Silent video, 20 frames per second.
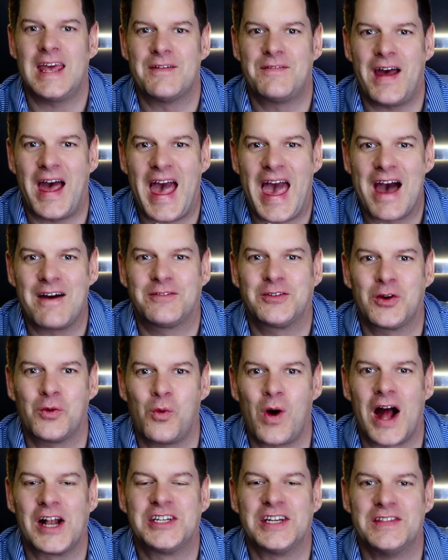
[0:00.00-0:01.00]
If after
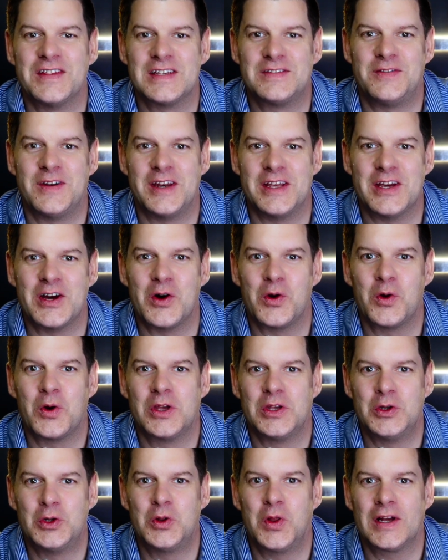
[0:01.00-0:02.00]
watching this video,
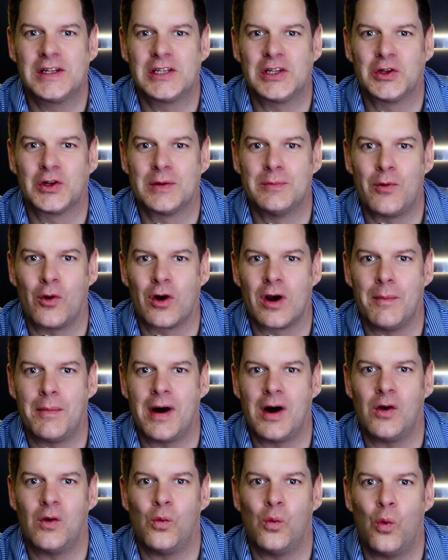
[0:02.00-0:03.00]
you'd like to learn more
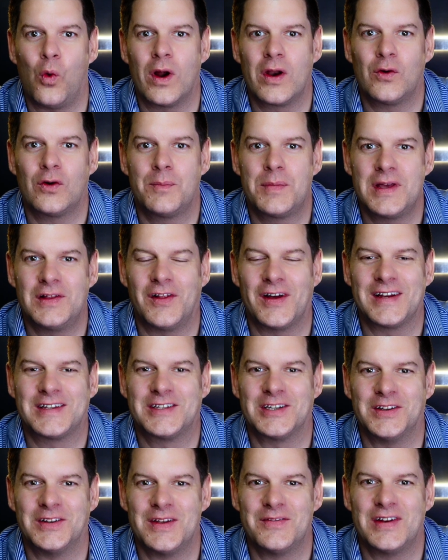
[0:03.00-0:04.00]
about what it would be like
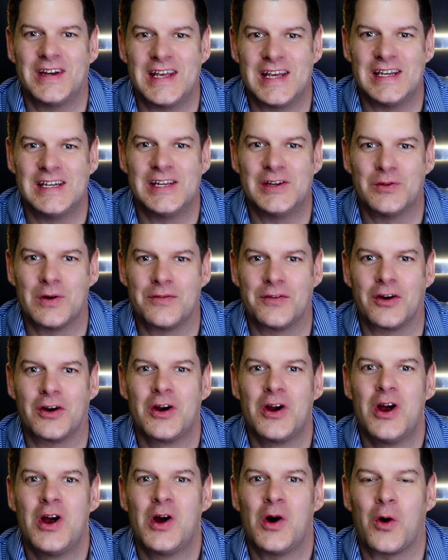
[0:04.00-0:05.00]
to live in Indian River
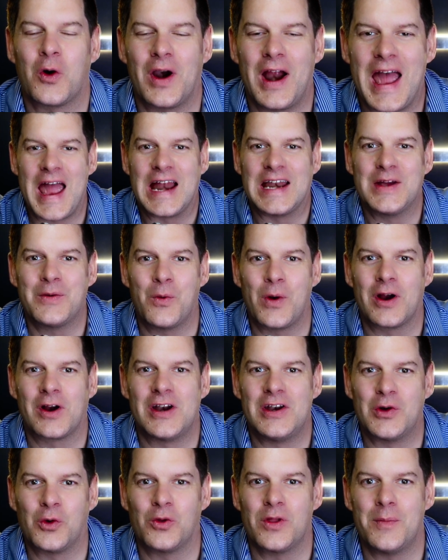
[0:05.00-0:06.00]
or anywhere
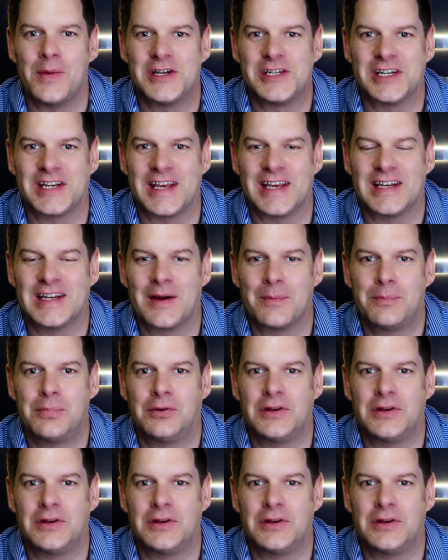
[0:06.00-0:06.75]
in northern Michigan,